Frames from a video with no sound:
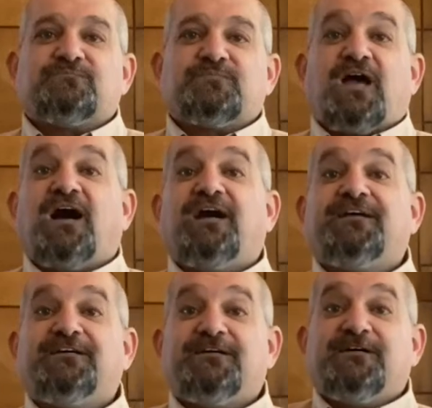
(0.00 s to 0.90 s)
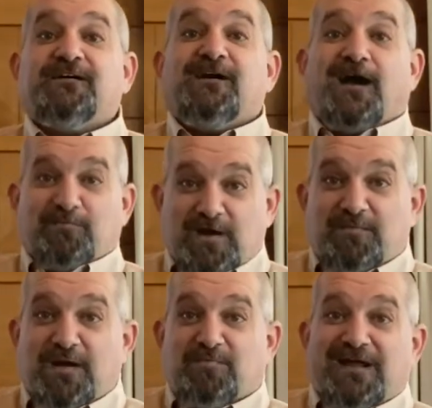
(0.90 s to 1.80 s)
Hi, I'm
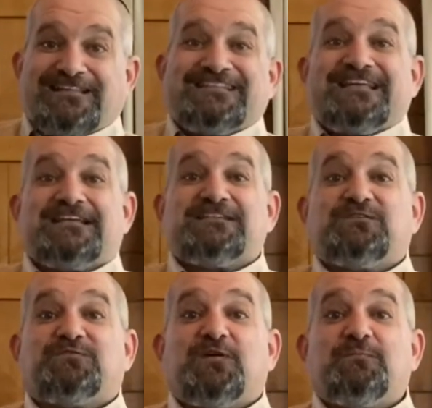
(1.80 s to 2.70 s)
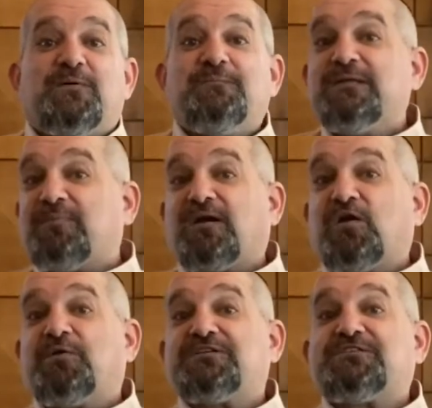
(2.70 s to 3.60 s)
Rabbi Bradley Tecktiel from Midbar
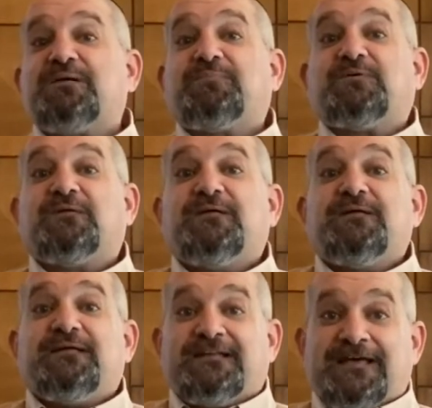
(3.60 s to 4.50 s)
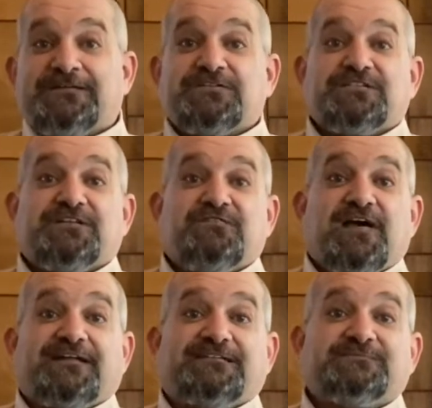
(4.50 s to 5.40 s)
Kodesh Temple in Henderson,
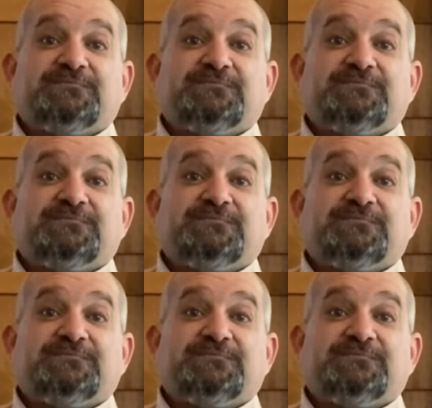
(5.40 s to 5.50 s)
Nevada.